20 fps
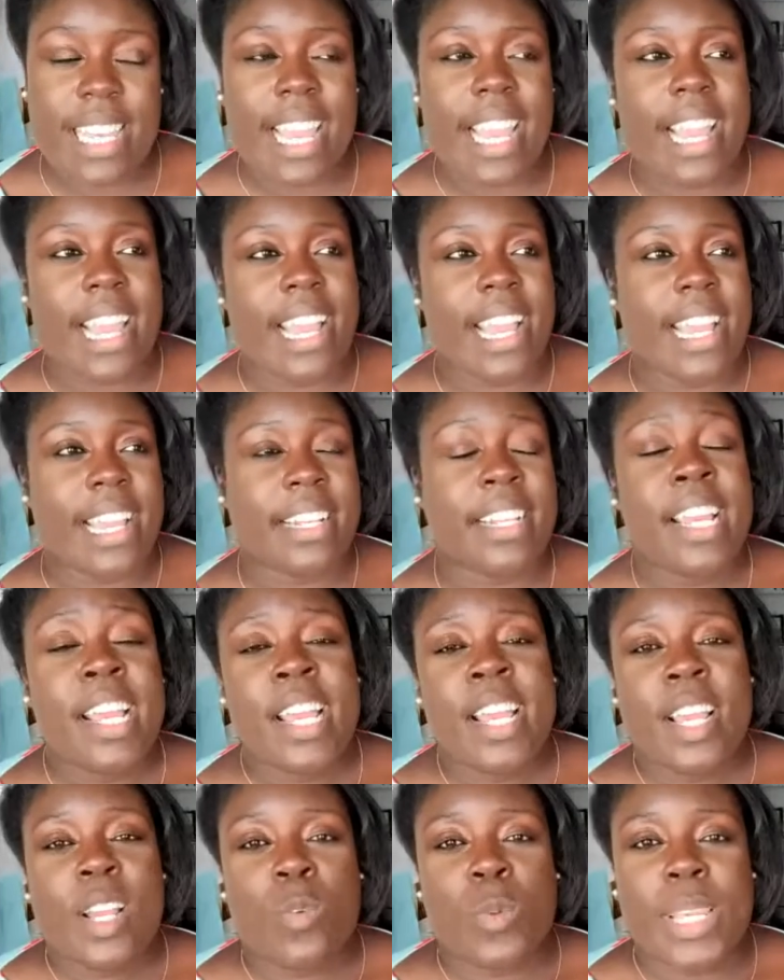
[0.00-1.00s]
And
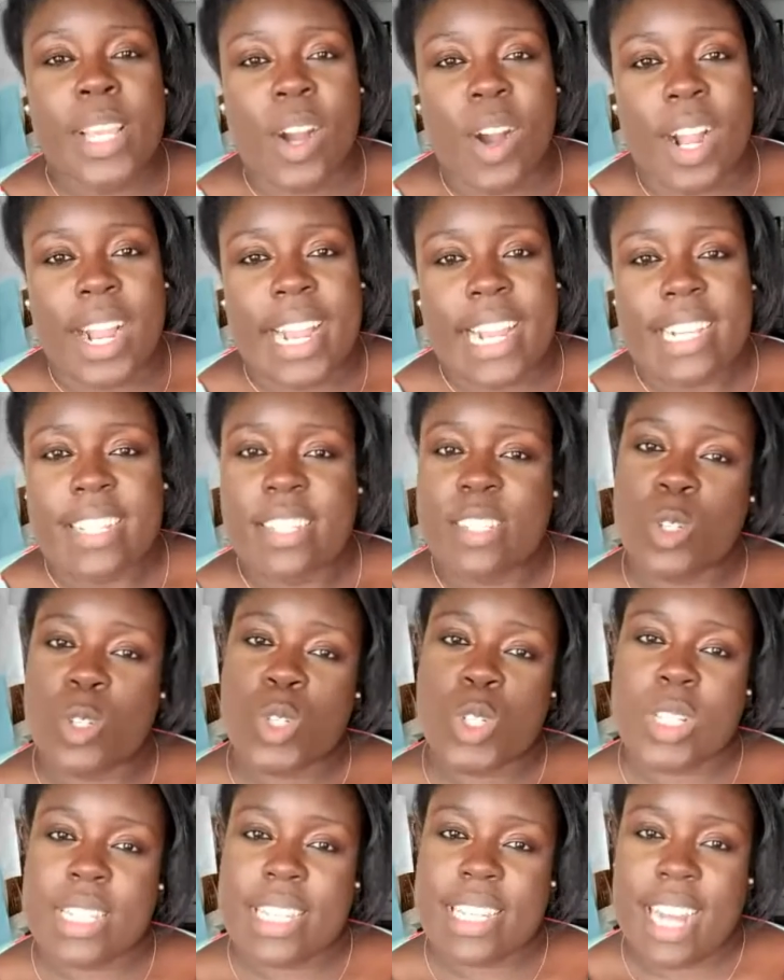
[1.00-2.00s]
we are a socially